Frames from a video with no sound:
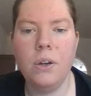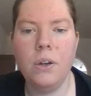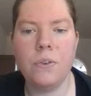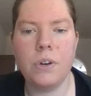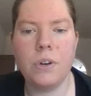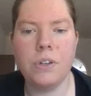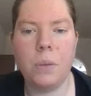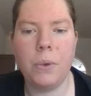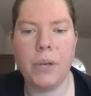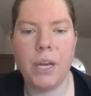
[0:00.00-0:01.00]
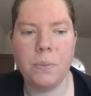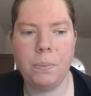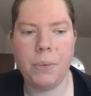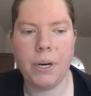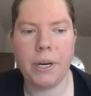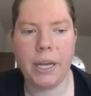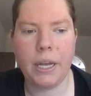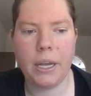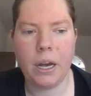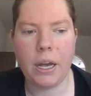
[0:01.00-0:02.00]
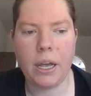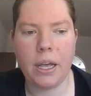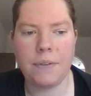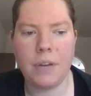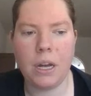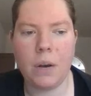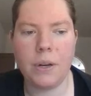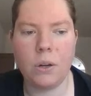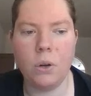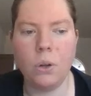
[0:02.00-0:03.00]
For example, gas and parking, I have now a